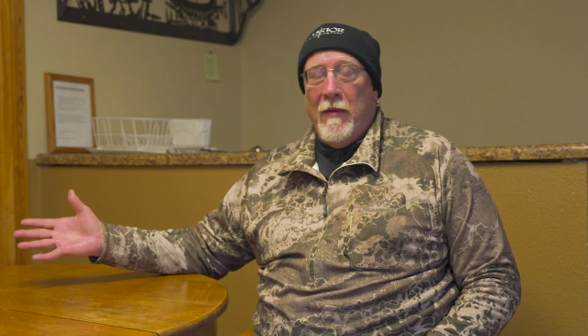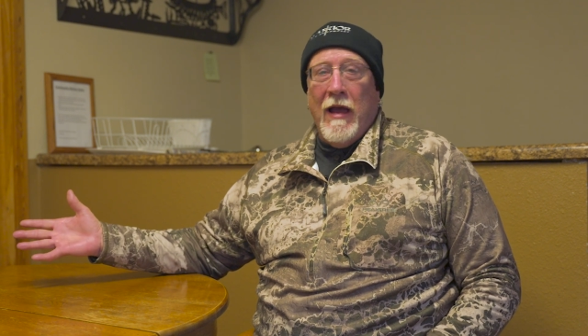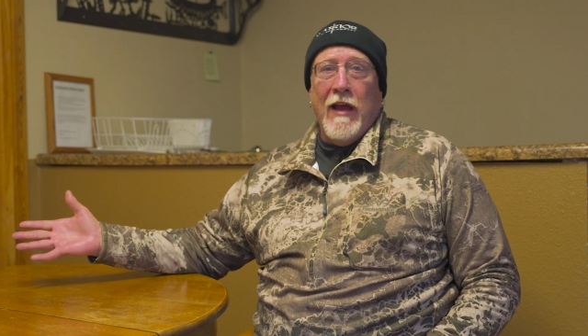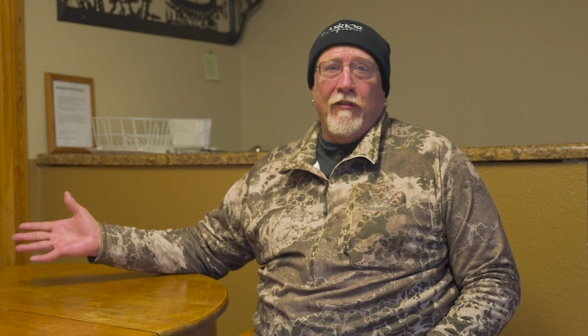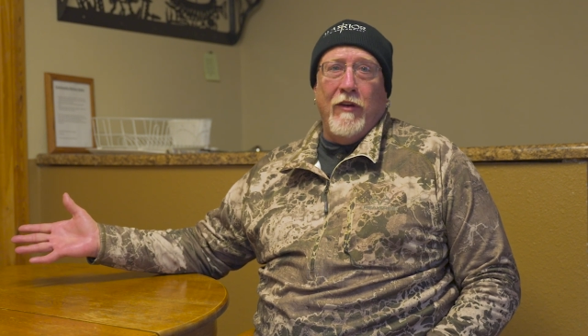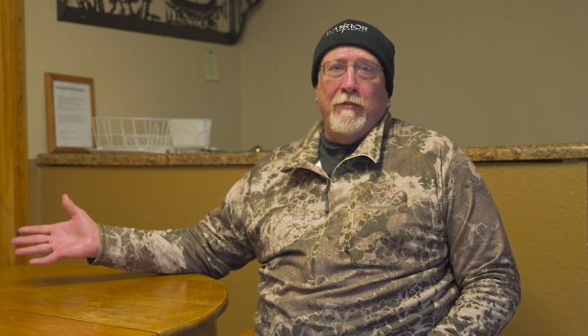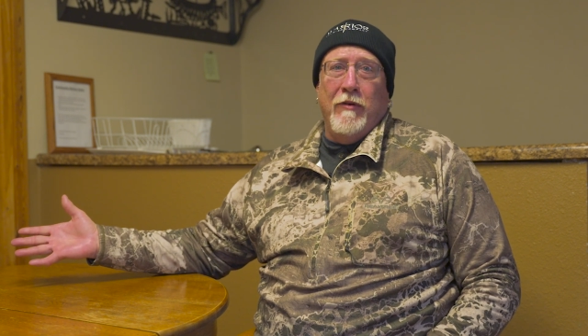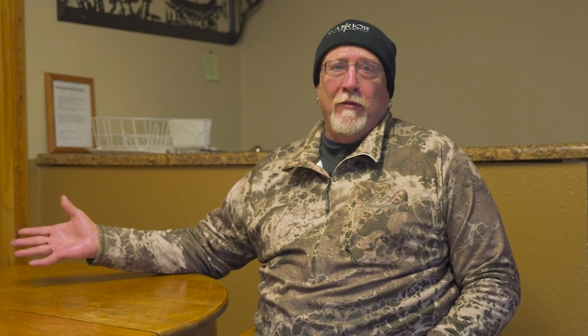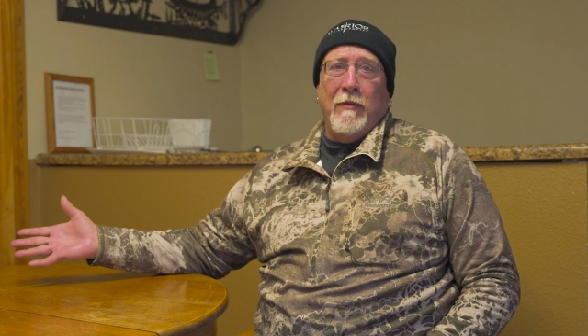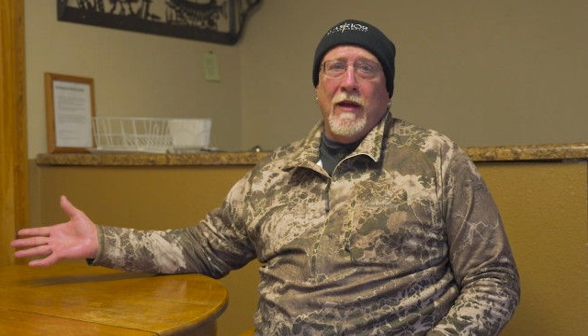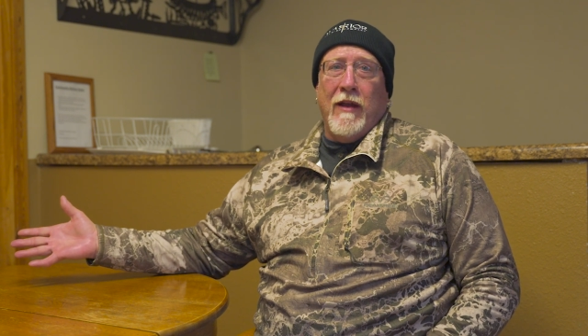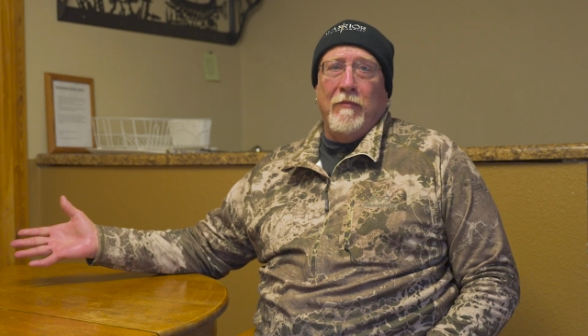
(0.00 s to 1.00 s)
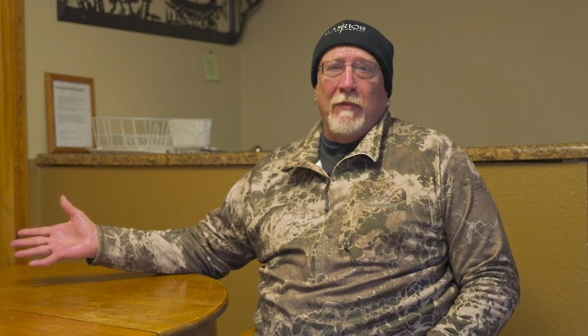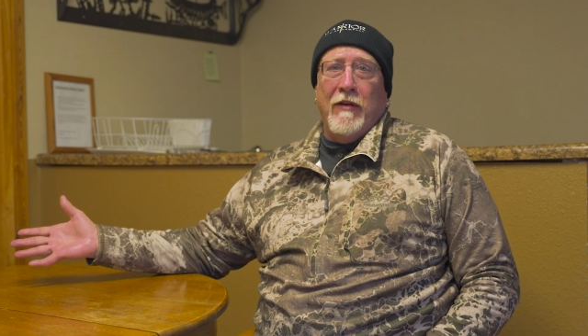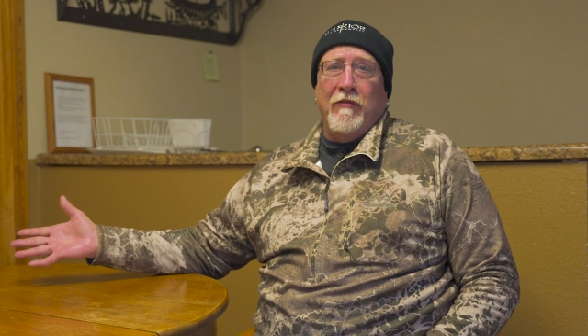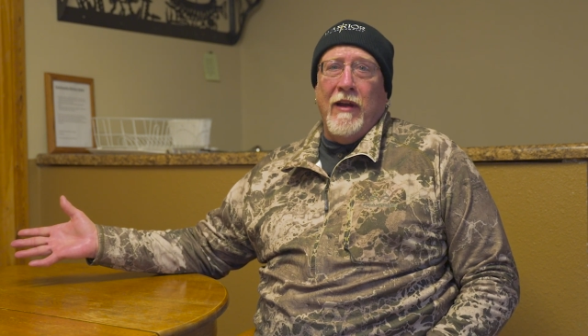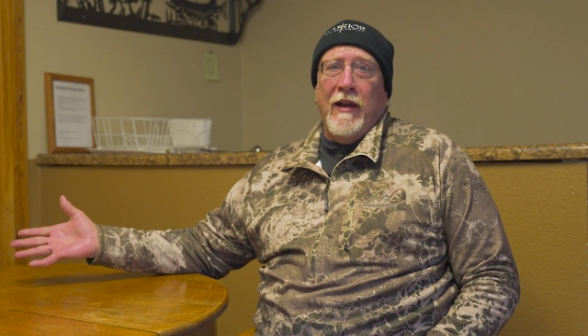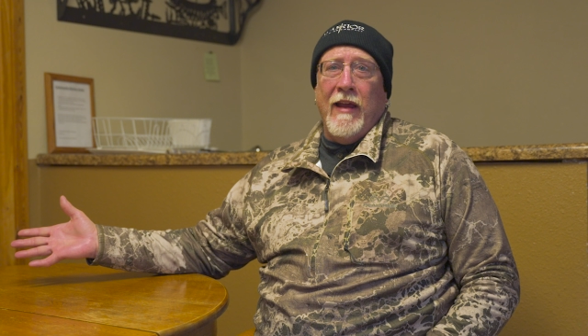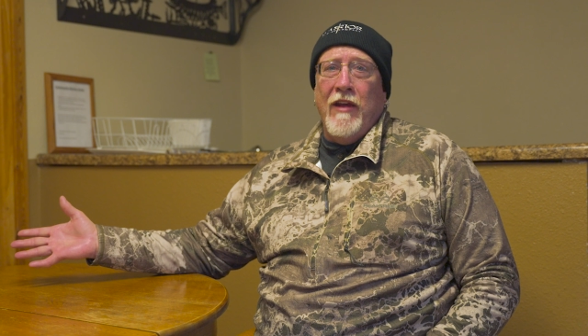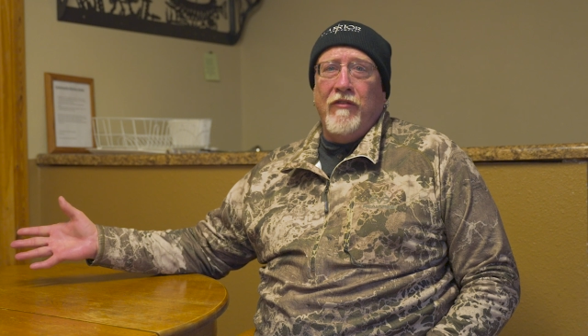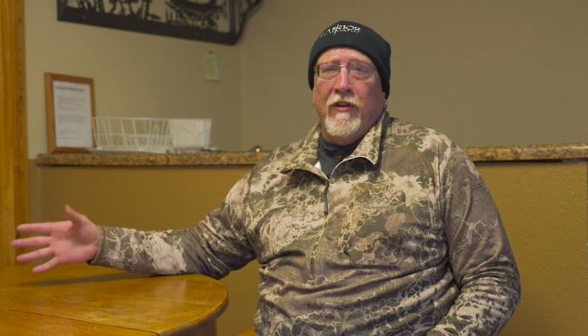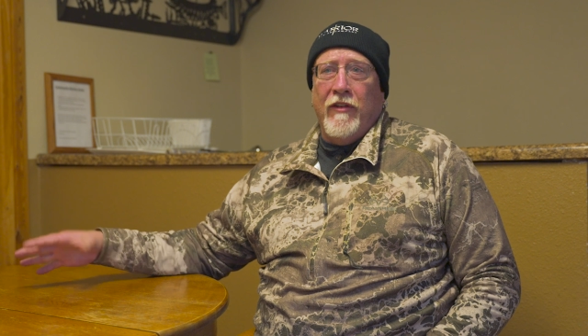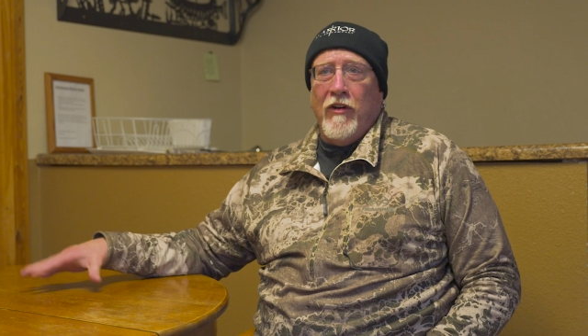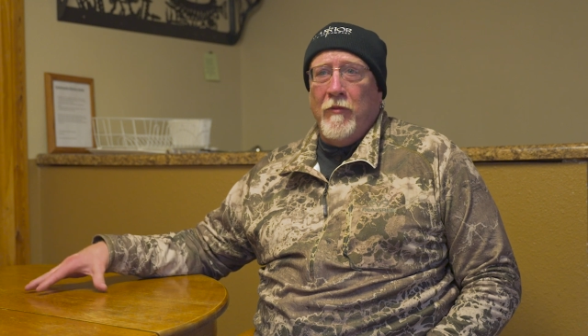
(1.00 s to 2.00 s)
I actually put my
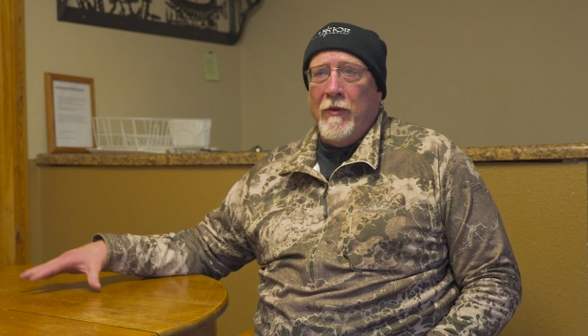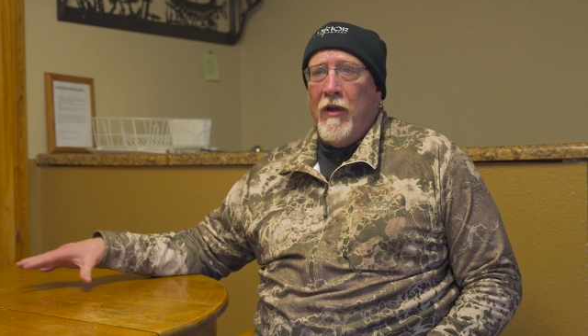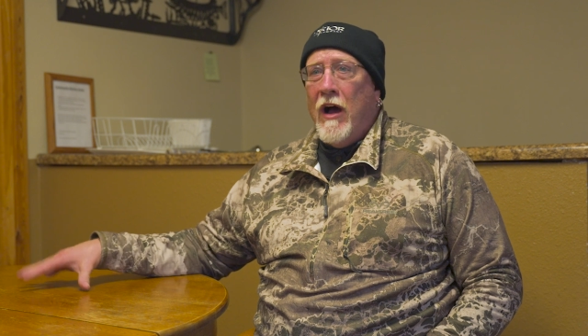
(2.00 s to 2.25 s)
radiation therapy